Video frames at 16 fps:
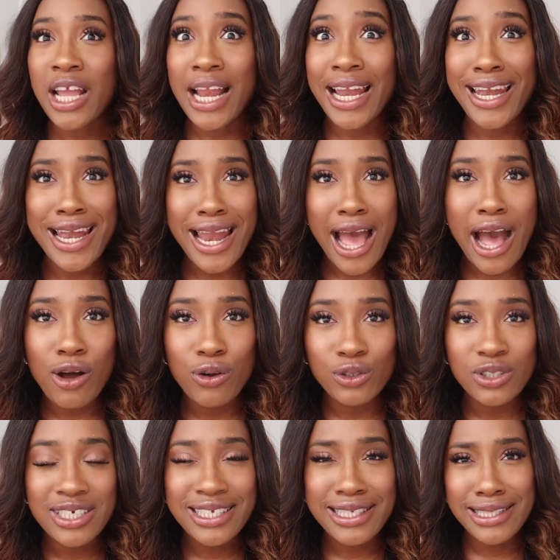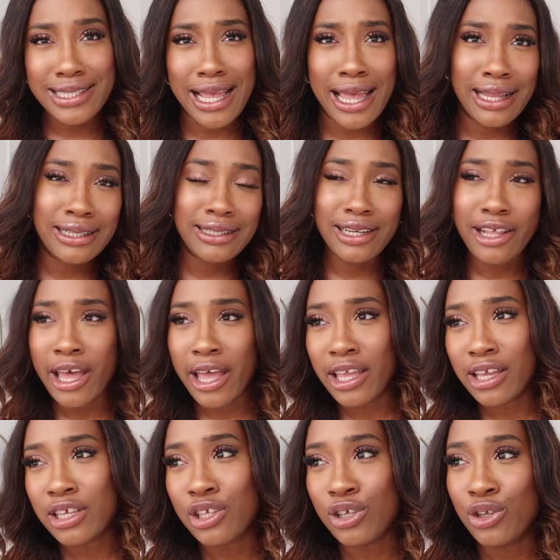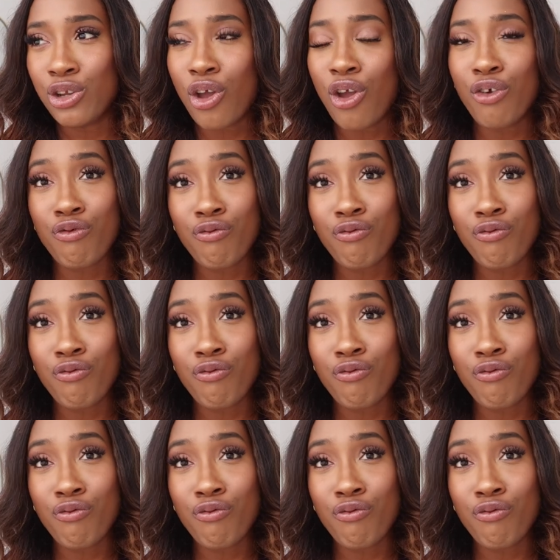loud scent like you know